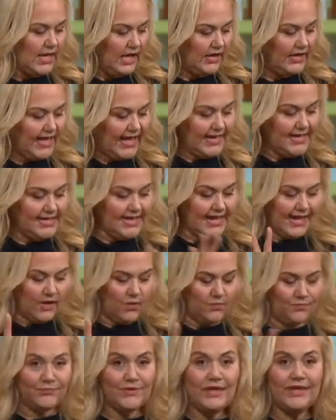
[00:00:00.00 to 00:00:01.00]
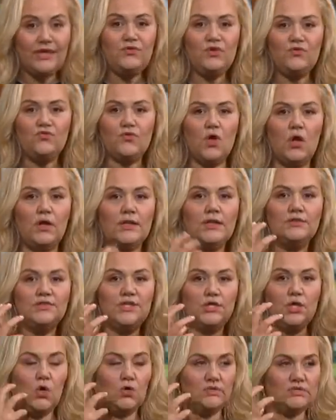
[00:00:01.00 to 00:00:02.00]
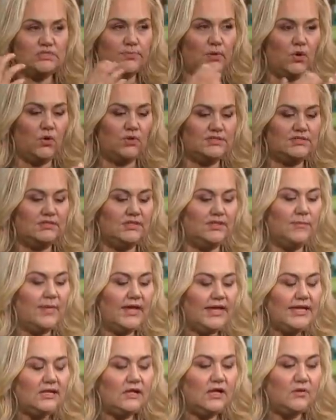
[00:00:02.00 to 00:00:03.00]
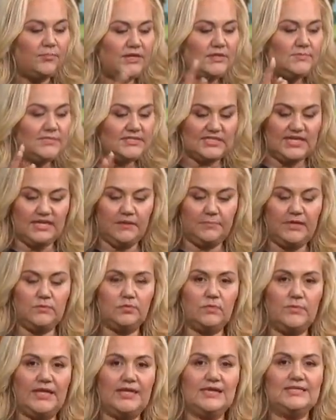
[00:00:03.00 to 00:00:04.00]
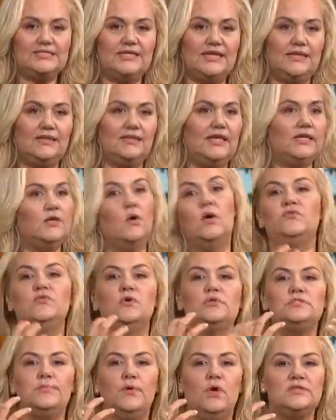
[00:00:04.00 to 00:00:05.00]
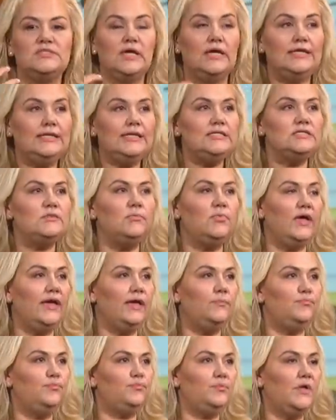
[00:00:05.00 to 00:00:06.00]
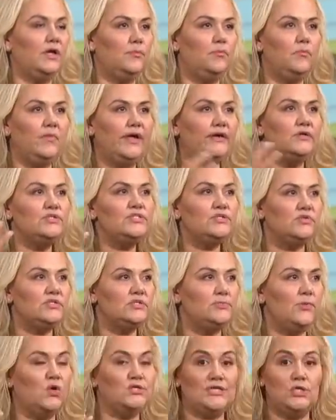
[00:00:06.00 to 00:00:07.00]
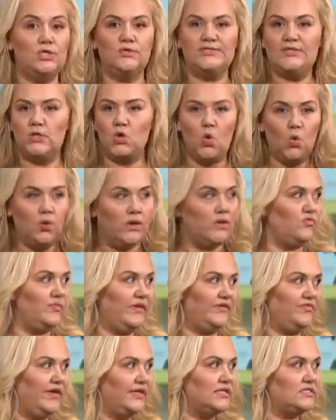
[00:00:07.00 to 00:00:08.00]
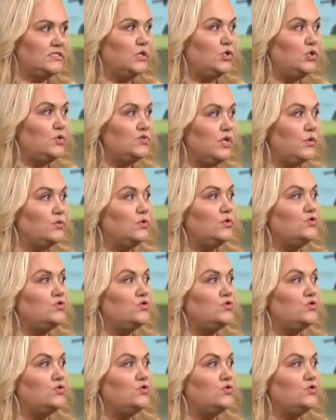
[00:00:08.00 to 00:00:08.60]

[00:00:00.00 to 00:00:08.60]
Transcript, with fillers: Okay. Really now, nice. really if you've nice. got the odd spots, the main a big mistake people make is they think, oh, I've got spots. I need to buy a, a mask for spots and use it all over my face. You don't.